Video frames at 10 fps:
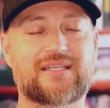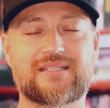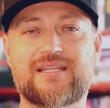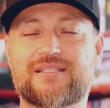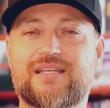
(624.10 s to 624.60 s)

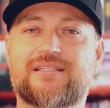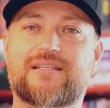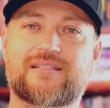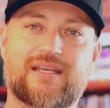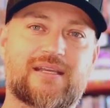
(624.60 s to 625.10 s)

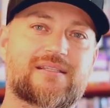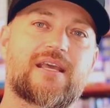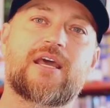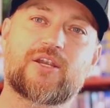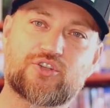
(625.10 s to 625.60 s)

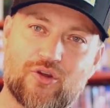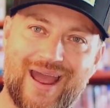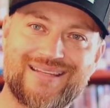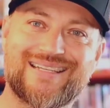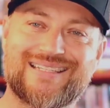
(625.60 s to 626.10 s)
1666
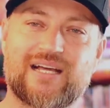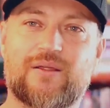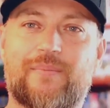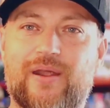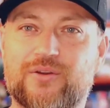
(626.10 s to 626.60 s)
tried to
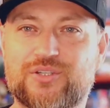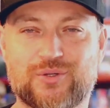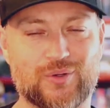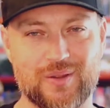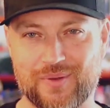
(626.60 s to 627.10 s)
tell a better
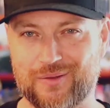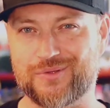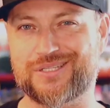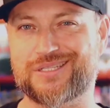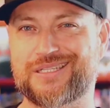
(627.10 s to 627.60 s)
story but it
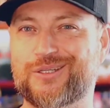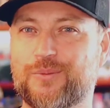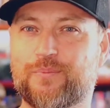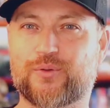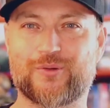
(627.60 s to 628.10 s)
was
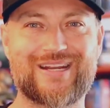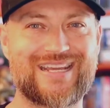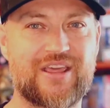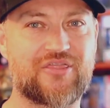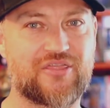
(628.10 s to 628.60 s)
still
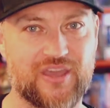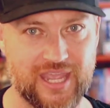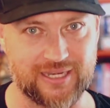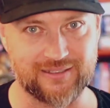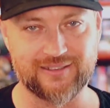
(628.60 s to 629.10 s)
pretty
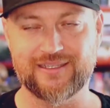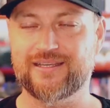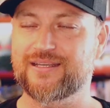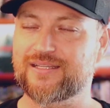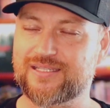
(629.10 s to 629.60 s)
thin
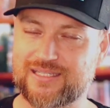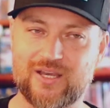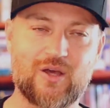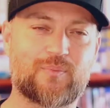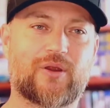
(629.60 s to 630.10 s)

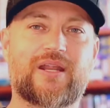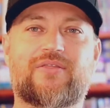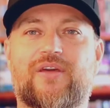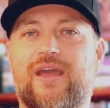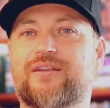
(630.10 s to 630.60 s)
still
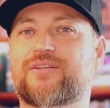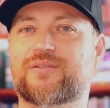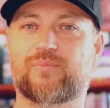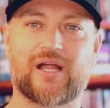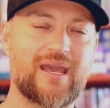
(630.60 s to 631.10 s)
pretty thin
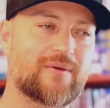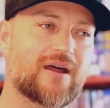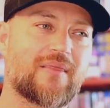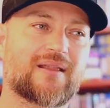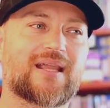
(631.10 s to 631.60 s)
just blame
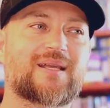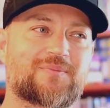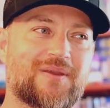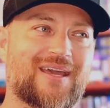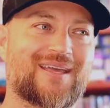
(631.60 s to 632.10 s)
it on the
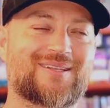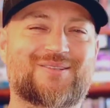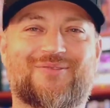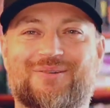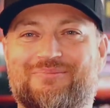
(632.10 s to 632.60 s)

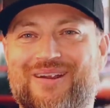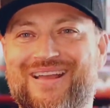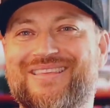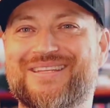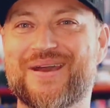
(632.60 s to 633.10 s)
lesbians for
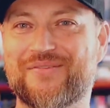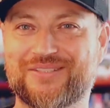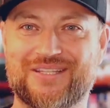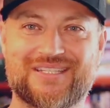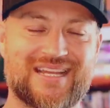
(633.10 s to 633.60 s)
bringing the
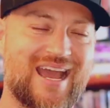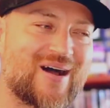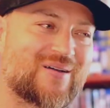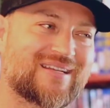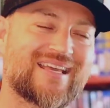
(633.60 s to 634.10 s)
devil to the
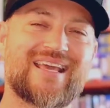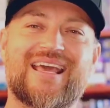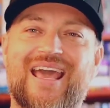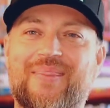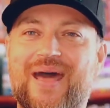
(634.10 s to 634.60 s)
town
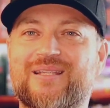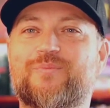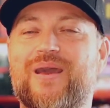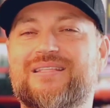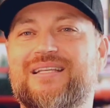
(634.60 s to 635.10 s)
and
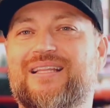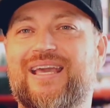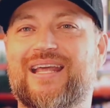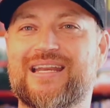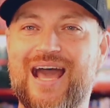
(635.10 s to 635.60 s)
that's
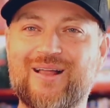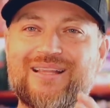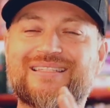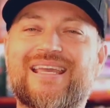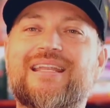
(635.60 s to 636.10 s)
basically it and now
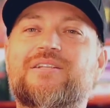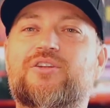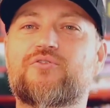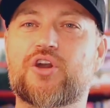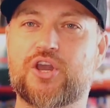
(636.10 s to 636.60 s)
let's get
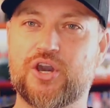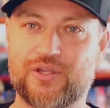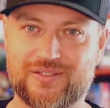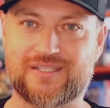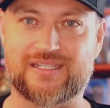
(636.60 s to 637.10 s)
into the
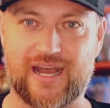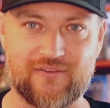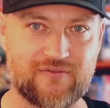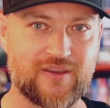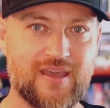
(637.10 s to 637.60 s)
good
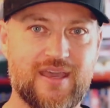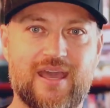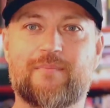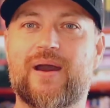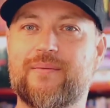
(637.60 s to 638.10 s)
stuff
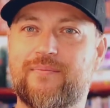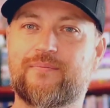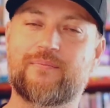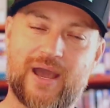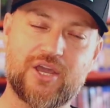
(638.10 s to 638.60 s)
and by
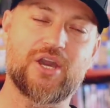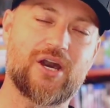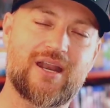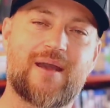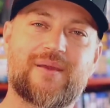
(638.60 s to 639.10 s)
by
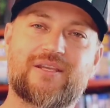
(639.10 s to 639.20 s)
good i